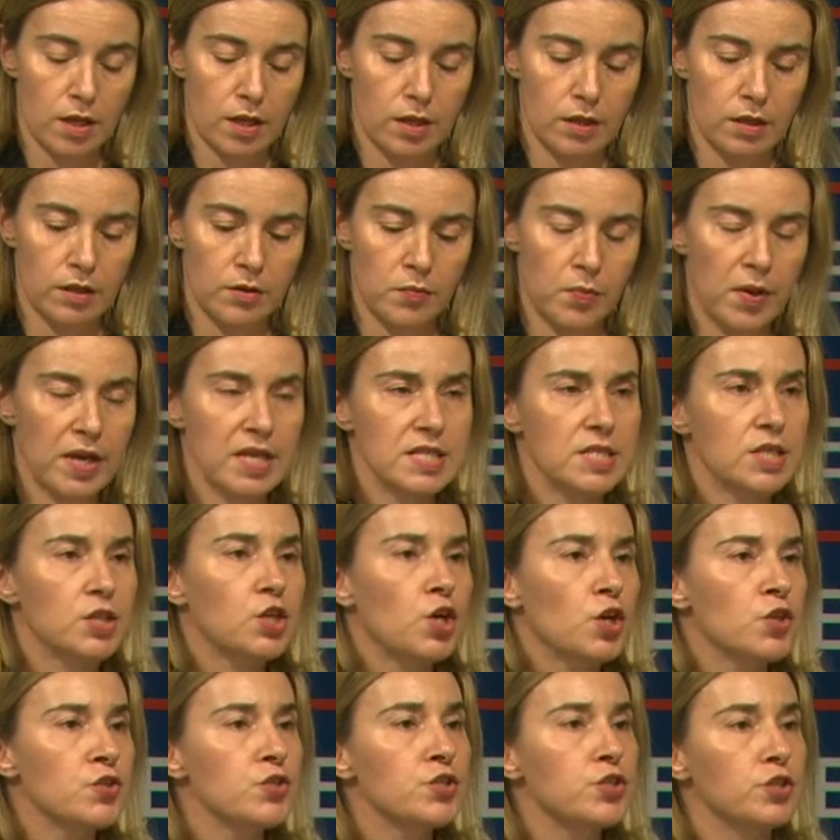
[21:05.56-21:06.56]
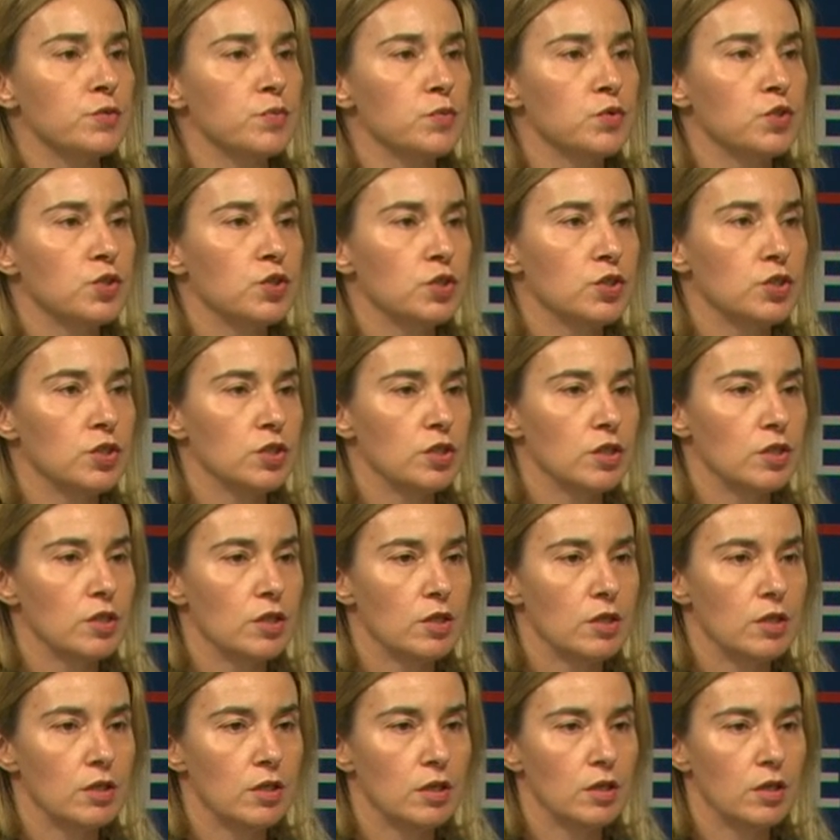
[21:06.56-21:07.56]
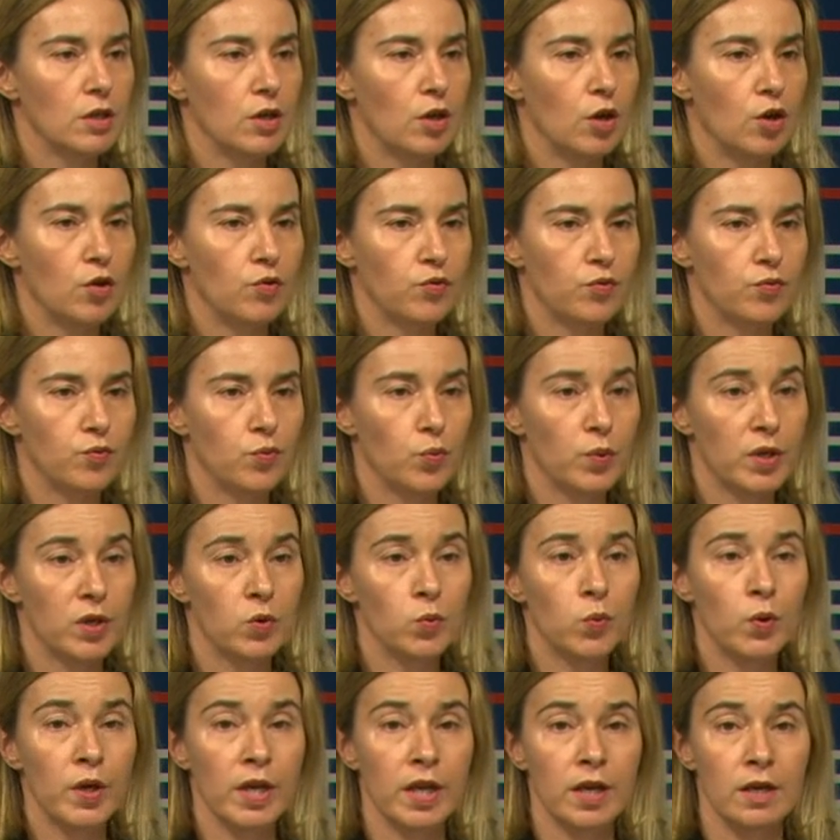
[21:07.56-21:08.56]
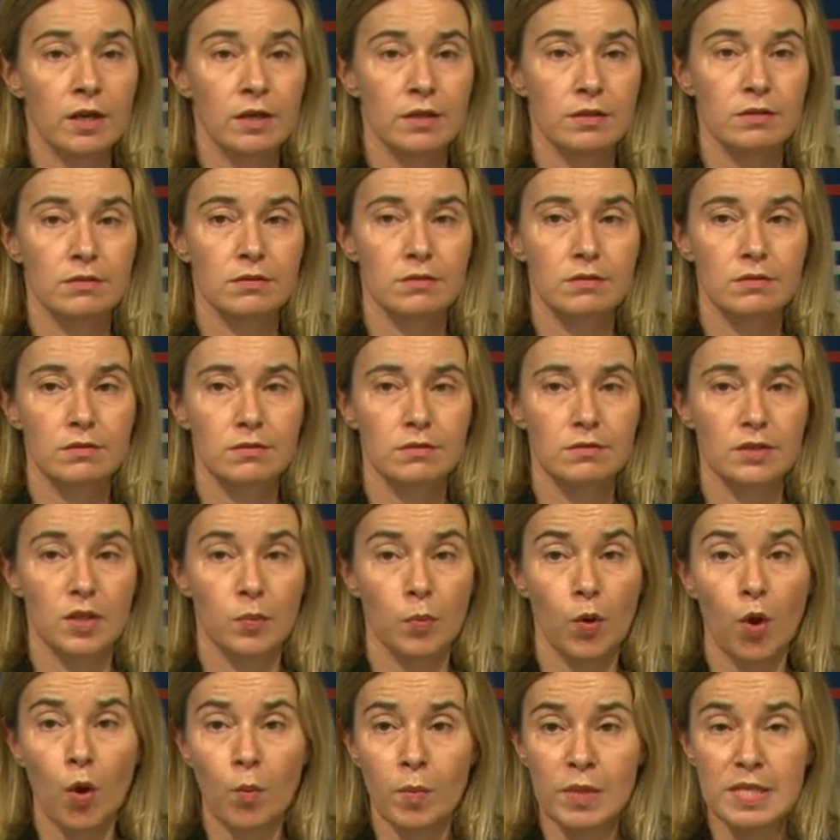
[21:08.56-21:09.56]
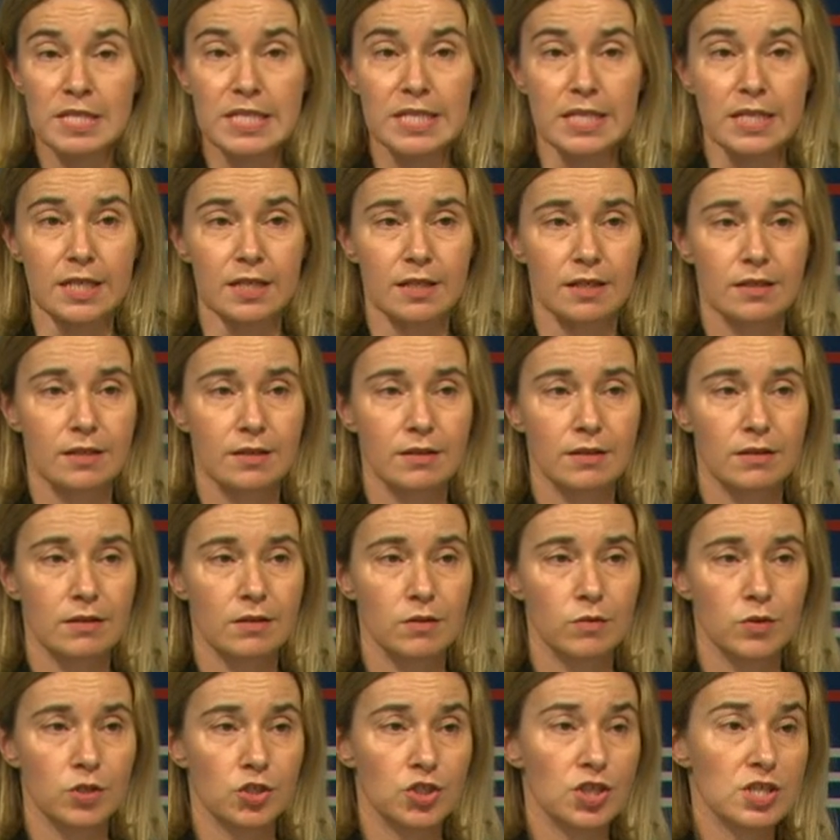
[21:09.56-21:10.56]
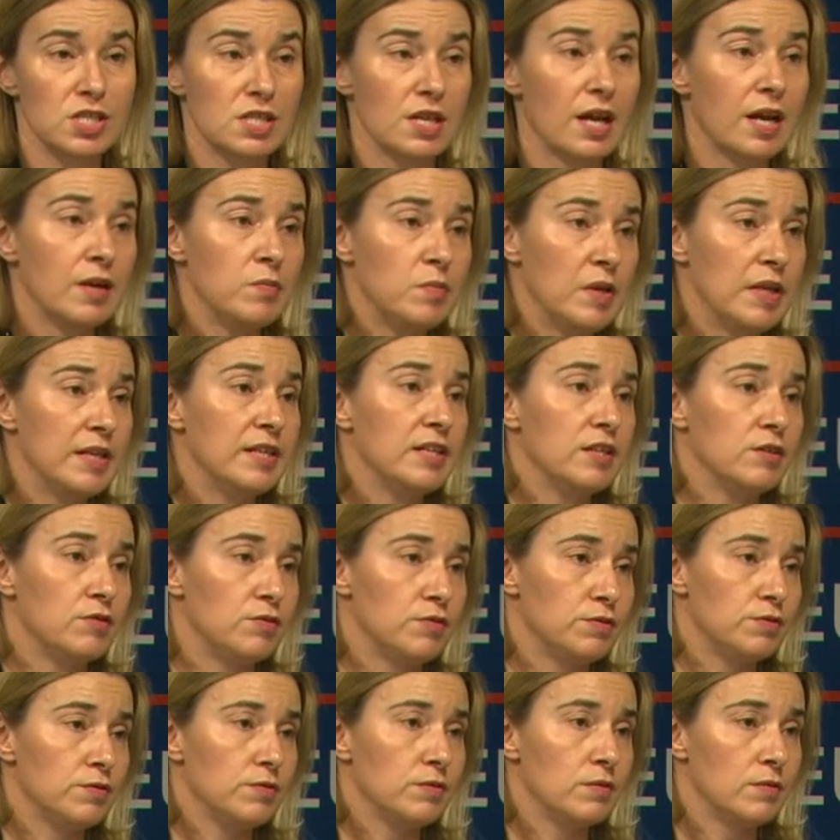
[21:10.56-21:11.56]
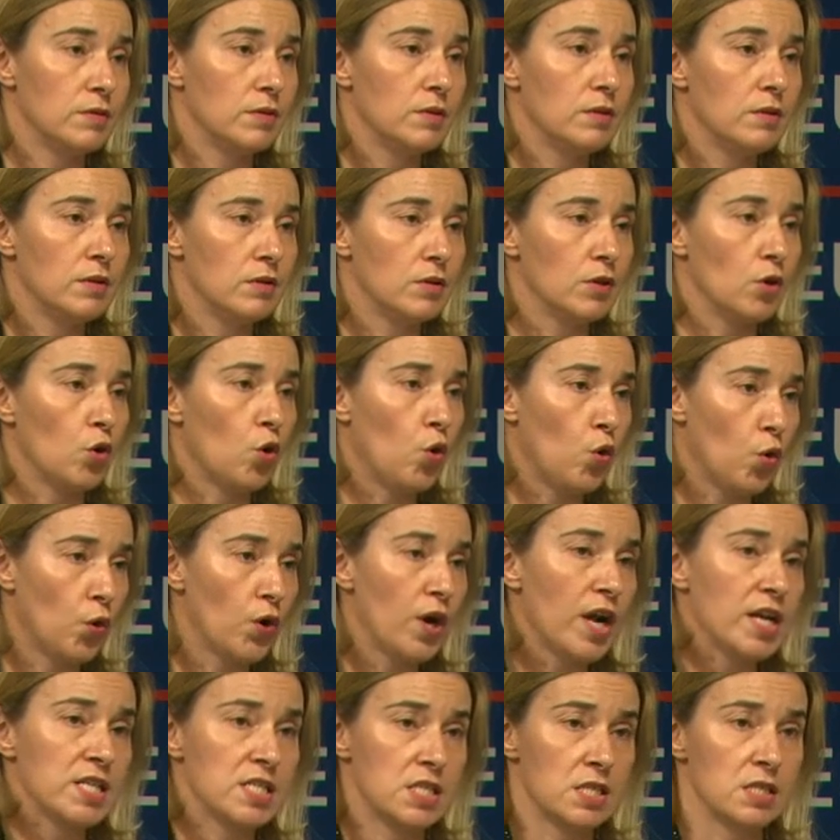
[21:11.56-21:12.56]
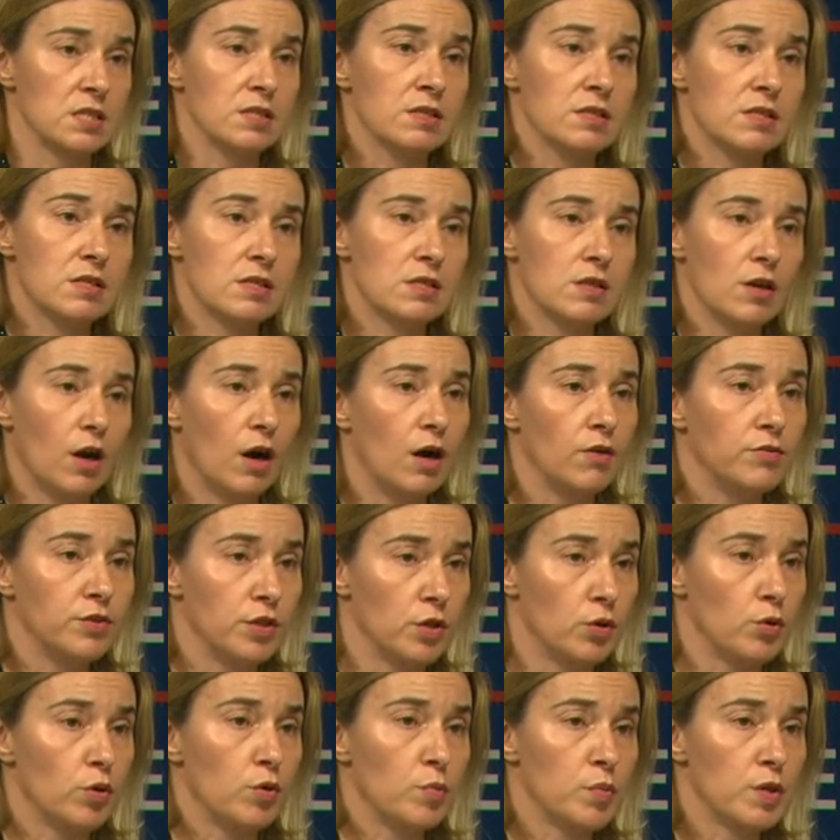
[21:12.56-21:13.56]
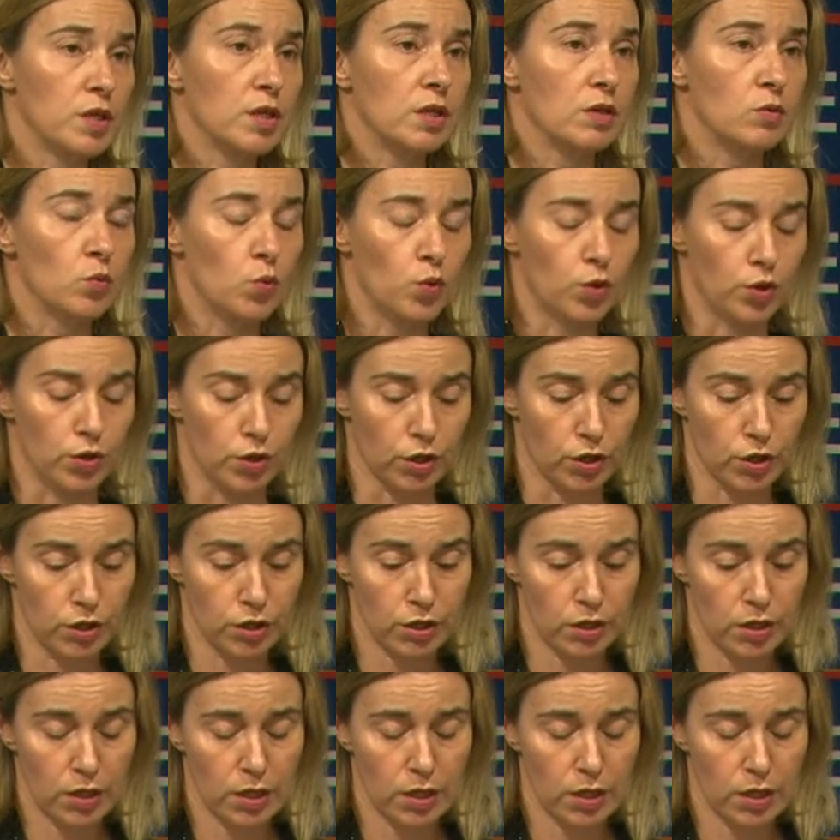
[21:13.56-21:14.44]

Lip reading: The basic concept of win-win diplomacy, which is, I believe, the core essence of the European work,